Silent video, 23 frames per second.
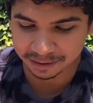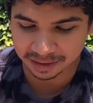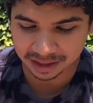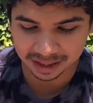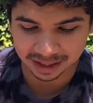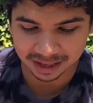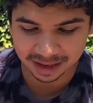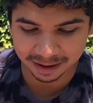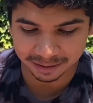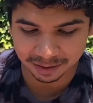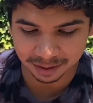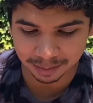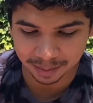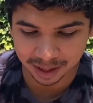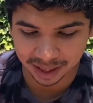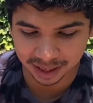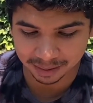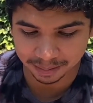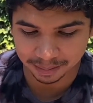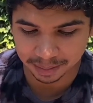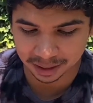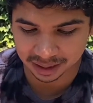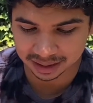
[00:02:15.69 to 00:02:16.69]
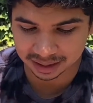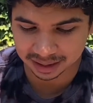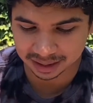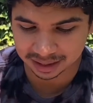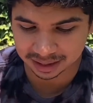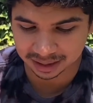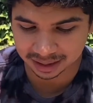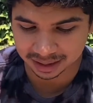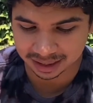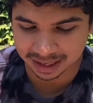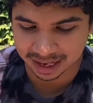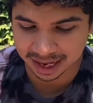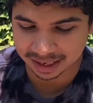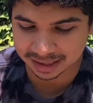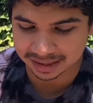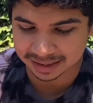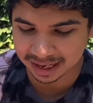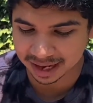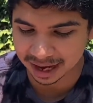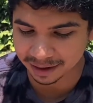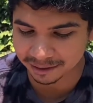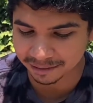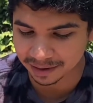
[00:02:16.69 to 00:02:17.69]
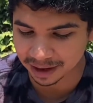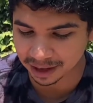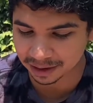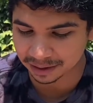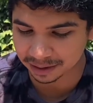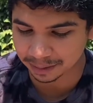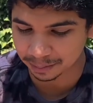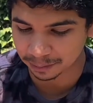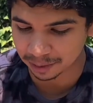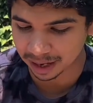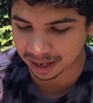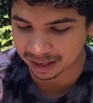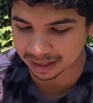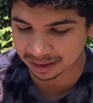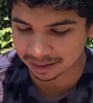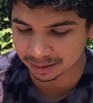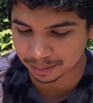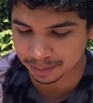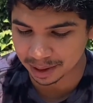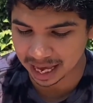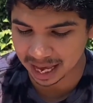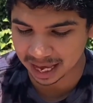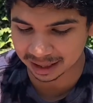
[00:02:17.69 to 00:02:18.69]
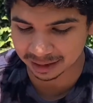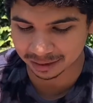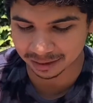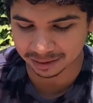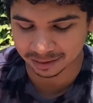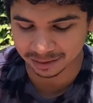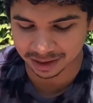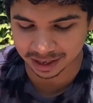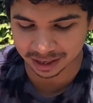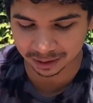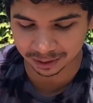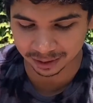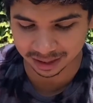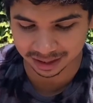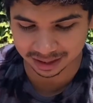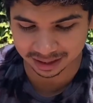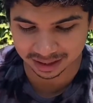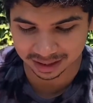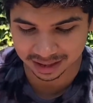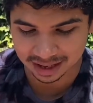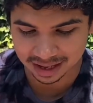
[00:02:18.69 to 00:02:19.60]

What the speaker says: had given me, but the next day I found them right in the path, figuring,